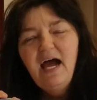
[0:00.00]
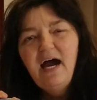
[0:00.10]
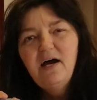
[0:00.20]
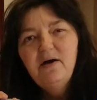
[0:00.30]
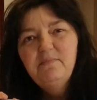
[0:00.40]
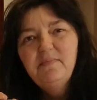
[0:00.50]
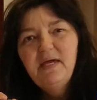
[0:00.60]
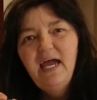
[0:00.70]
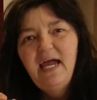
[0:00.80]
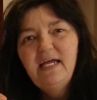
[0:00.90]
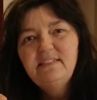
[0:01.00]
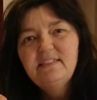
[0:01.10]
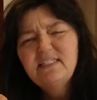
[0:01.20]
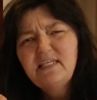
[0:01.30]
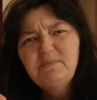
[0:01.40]

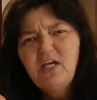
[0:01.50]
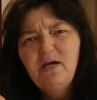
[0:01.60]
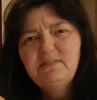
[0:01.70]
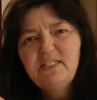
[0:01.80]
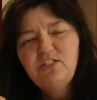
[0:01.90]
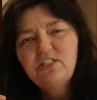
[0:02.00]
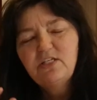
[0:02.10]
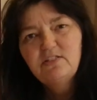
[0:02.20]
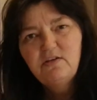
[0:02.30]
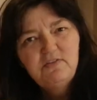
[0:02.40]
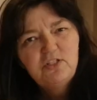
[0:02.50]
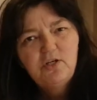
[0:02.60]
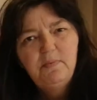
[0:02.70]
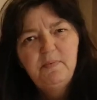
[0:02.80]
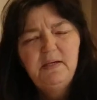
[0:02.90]
And sometimes it just goes over the
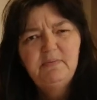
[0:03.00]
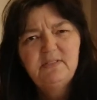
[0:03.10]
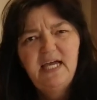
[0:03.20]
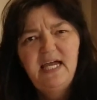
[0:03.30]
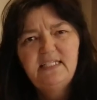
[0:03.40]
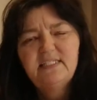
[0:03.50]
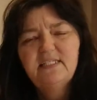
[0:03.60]
top of people's heads.